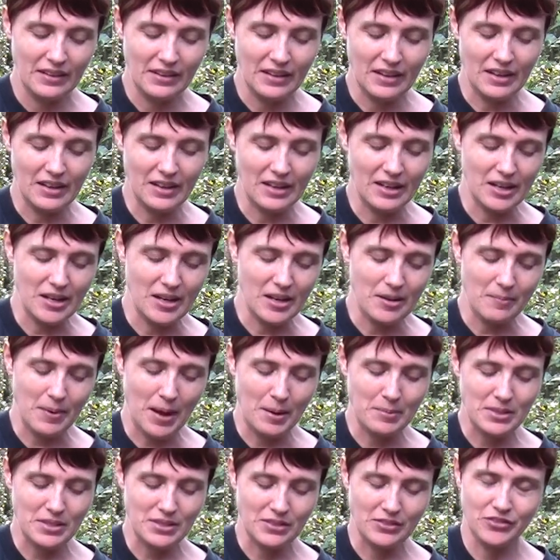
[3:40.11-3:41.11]

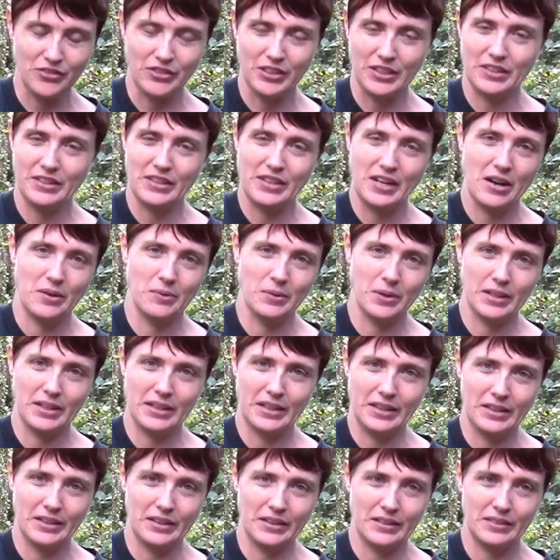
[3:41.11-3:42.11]
I'm still figuring out what
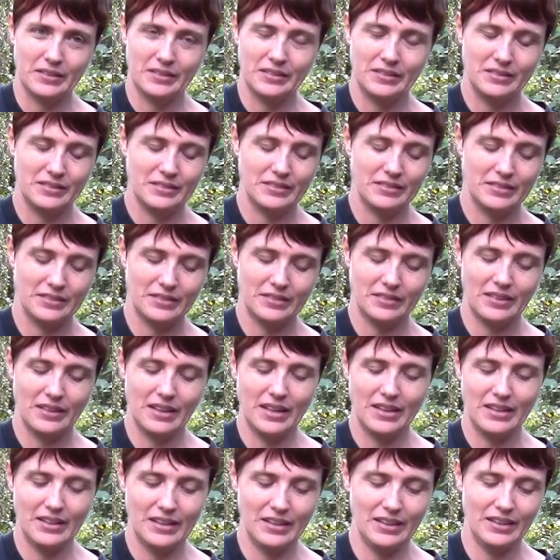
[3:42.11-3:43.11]
gear
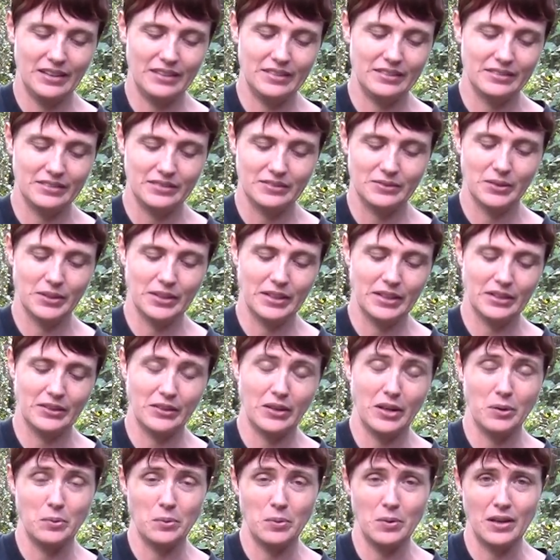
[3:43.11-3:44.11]
I need, what
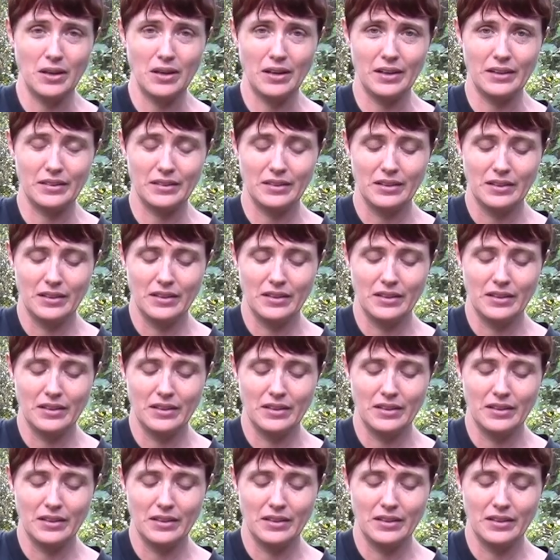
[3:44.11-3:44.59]
gear I want.